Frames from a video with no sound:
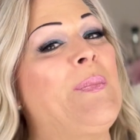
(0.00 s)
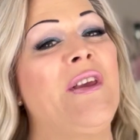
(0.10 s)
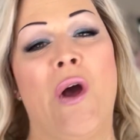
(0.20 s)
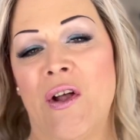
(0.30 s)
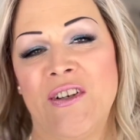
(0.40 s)

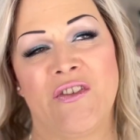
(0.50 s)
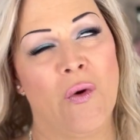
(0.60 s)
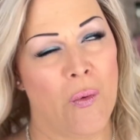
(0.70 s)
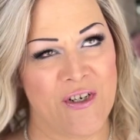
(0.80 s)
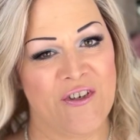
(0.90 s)
beyond
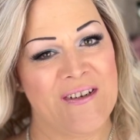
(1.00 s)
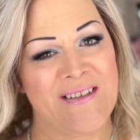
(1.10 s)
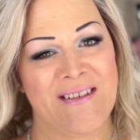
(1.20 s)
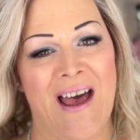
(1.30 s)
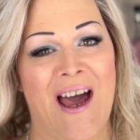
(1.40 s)

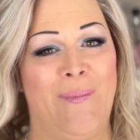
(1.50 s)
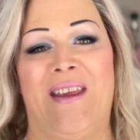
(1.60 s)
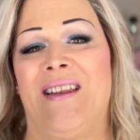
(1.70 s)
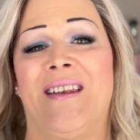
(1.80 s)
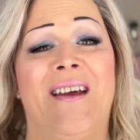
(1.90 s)
gorgeous? I
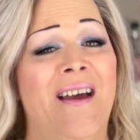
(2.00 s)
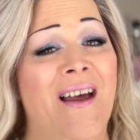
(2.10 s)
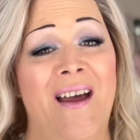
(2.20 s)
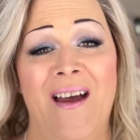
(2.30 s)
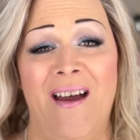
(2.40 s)
mean,
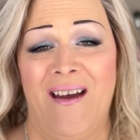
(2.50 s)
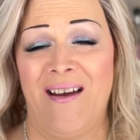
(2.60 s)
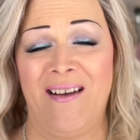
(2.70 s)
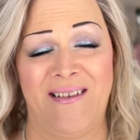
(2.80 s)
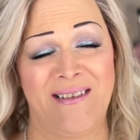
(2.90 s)

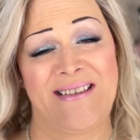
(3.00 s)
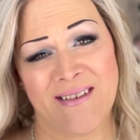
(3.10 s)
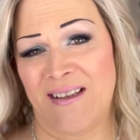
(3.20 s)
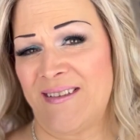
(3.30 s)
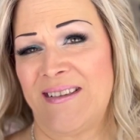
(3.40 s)

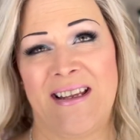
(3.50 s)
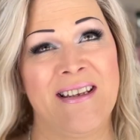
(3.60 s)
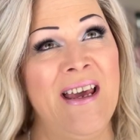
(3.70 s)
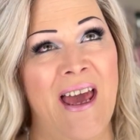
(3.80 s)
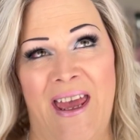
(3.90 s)
does it get
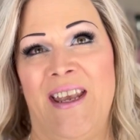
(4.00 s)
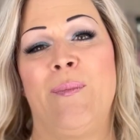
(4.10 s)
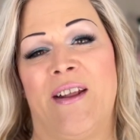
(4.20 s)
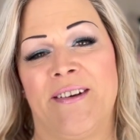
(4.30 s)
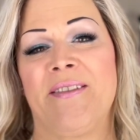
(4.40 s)
any
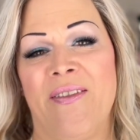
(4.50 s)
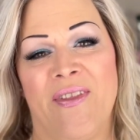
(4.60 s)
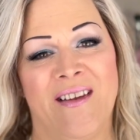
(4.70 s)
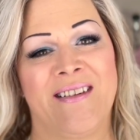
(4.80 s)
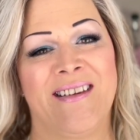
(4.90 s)
better than
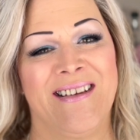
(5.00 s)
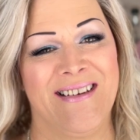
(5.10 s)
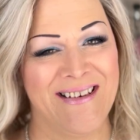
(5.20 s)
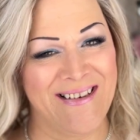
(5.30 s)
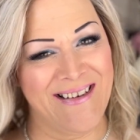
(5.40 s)
this?
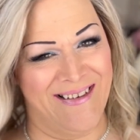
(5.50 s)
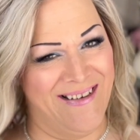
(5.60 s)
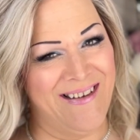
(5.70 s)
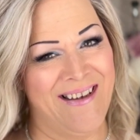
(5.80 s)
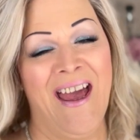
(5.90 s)

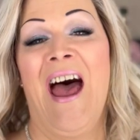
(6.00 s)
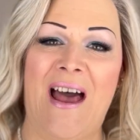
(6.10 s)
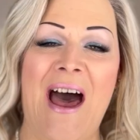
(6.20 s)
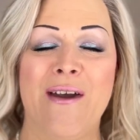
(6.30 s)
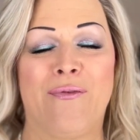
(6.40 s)

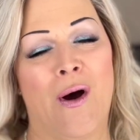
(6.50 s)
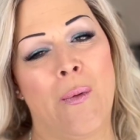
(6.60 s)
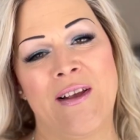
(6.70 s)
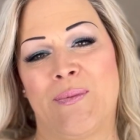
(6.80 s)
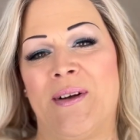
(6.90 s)
I've
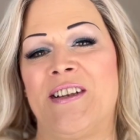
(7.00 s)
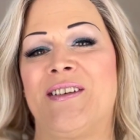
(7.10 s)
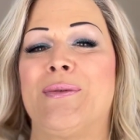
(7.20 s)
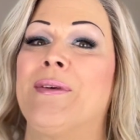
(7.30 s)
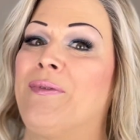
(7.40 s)
always wanted
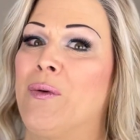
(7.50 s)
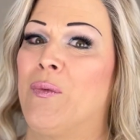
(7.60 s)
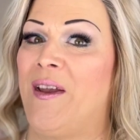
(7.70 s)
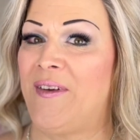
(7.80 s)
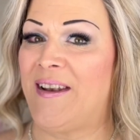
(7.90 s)
to review
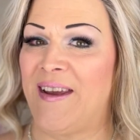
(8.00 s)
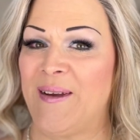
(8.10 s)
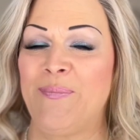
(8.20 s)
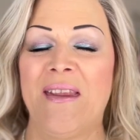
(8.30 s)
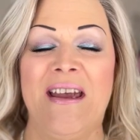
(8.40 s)
Wavy
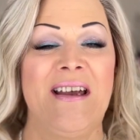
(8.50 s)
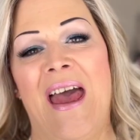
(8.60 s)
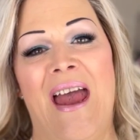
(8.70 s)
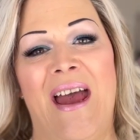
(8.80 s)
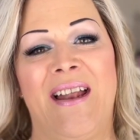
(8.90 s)
Day,
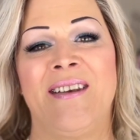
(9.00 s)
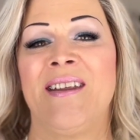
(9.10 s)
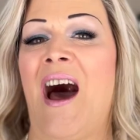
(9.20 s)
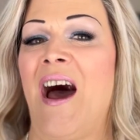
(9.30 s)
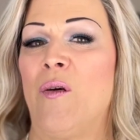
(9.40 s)
and
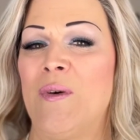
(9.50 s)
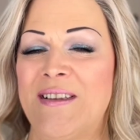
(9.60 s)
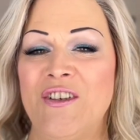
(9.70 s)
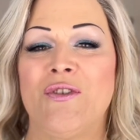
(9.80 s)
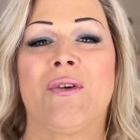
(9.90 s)
I
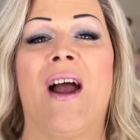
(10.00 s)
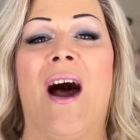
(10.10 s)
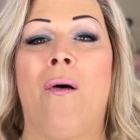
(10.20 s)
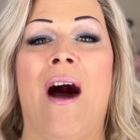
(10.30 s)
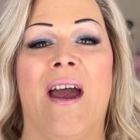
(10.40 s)
wasn't sure
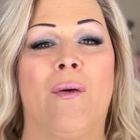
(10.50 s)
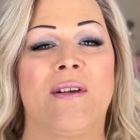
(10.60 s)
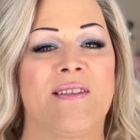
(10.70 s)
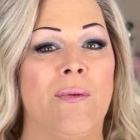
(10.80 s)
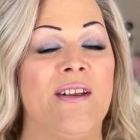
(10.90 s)
how I
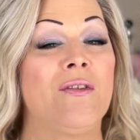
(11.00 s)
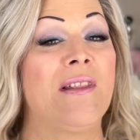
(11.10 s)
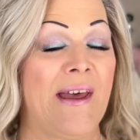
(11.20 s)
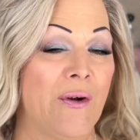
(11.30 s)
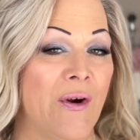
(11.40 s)
was going to
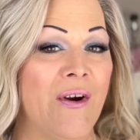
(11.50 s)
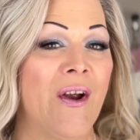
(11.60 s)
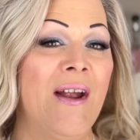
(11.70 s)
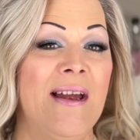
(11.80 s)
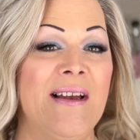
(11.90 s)
like
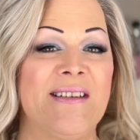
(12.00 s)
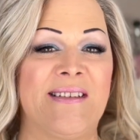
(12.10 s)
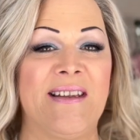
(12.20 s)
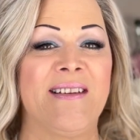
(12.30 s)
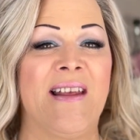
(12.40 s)
her,
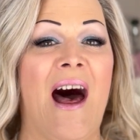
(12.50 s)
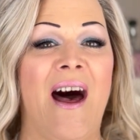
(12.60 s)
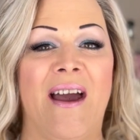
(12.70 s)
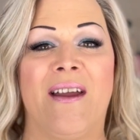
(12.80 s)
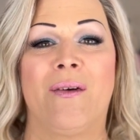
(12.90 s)
since
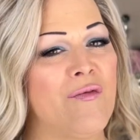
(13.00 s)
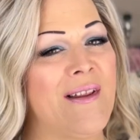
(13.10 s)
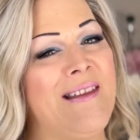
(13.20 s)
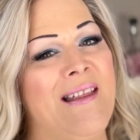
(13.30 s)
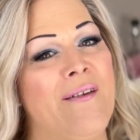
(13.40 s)
I
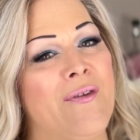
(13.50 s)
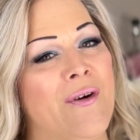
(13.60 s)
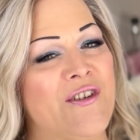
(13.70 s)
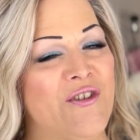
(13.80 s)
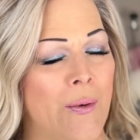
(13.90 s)
really love
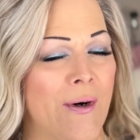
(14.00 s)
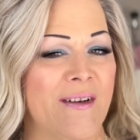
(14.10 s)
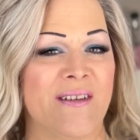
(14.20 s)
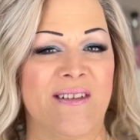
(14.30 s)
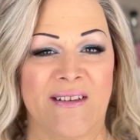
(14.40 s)
her
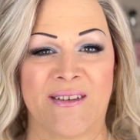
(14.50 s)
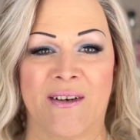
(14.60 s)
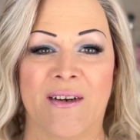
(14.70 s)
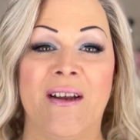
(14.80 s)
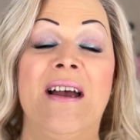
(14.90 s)
shorter
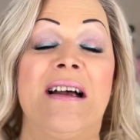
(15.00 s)
sister,